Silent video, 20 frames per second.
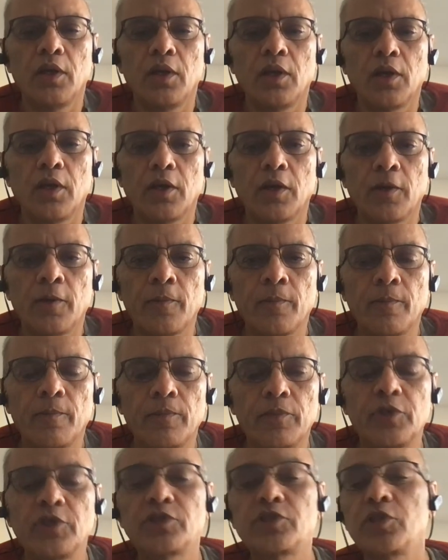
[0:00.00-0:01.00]

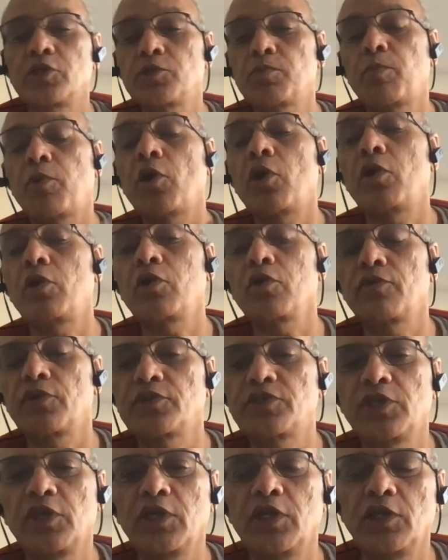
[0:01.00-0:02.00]
This is part of a
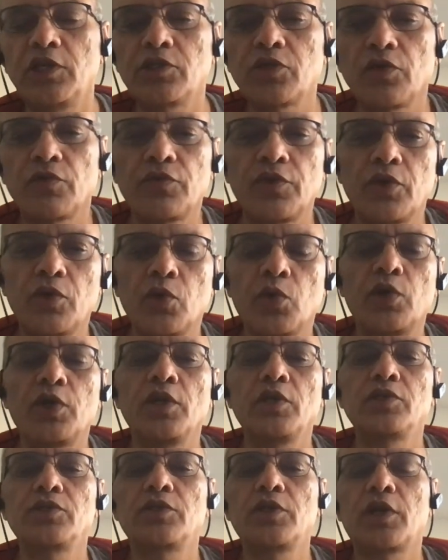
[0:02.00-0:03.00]
series of
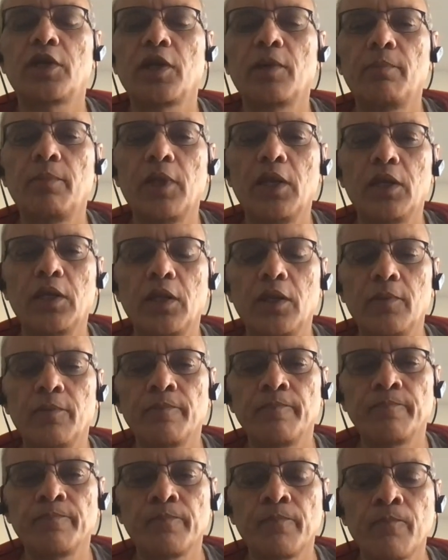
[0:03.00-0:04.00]
recordings that I'm making
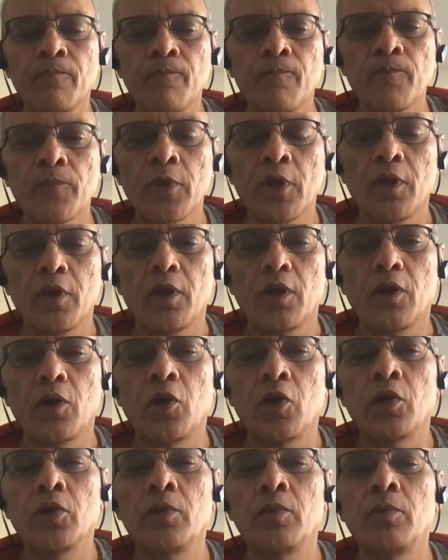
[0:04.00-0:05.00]

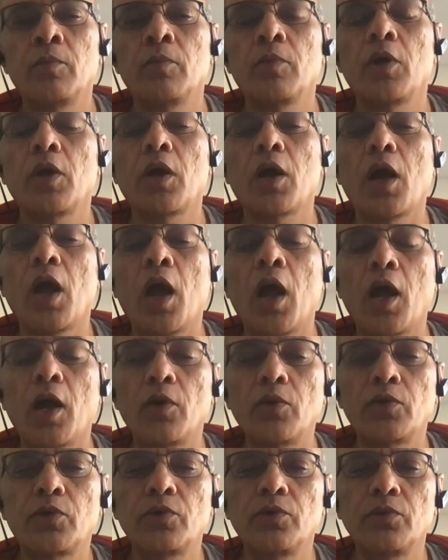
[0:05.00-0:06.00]
on
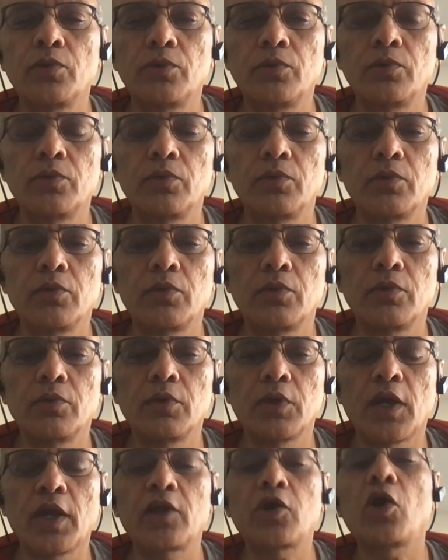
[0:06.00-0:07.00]
how to.
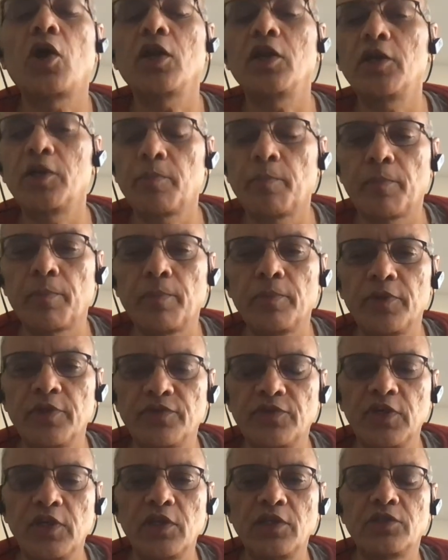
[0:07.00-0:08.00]
I call it, the
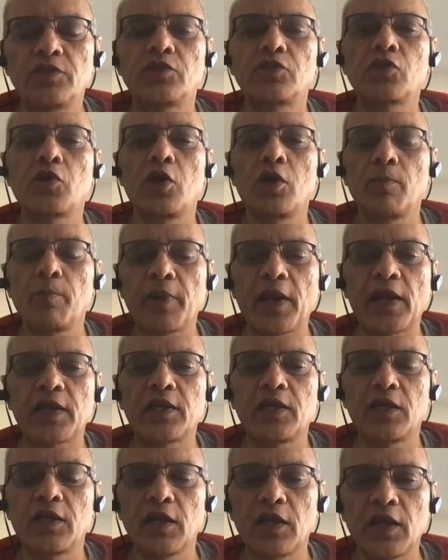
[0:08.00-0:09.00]
series is called
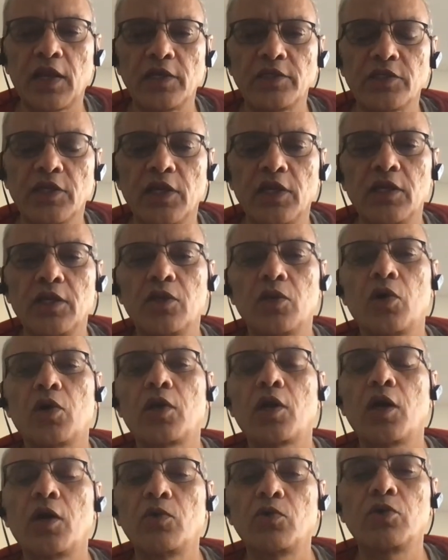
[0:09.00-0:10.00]
Practical Agile, or
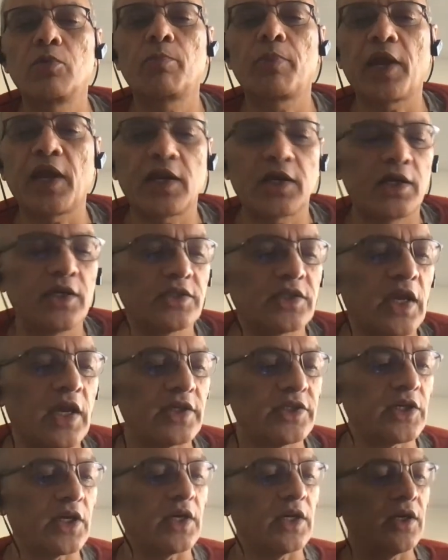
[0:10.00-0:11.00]
how to practice
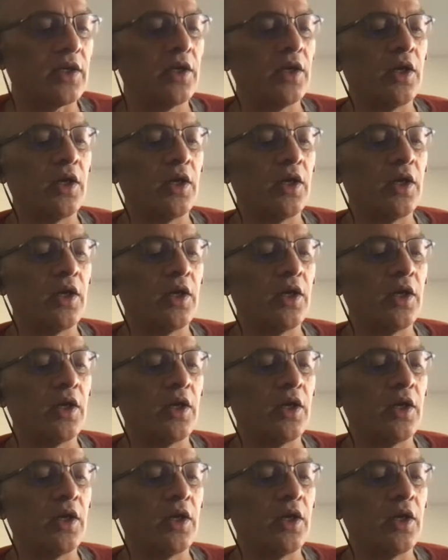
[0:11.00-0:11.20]
Agile.